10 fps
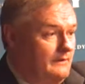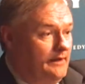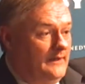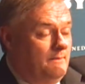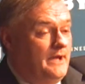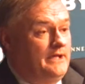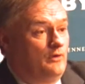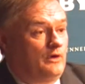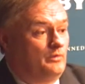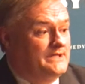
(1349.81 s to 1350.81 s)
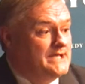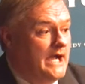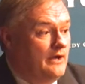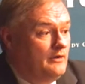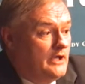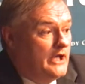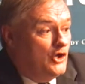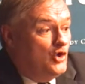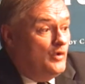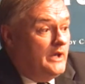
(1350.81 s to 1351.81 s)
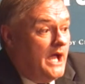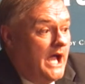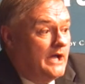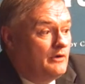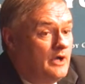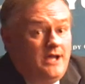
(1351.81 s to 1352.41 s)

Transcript: and the pecking order retired, and who do you hire?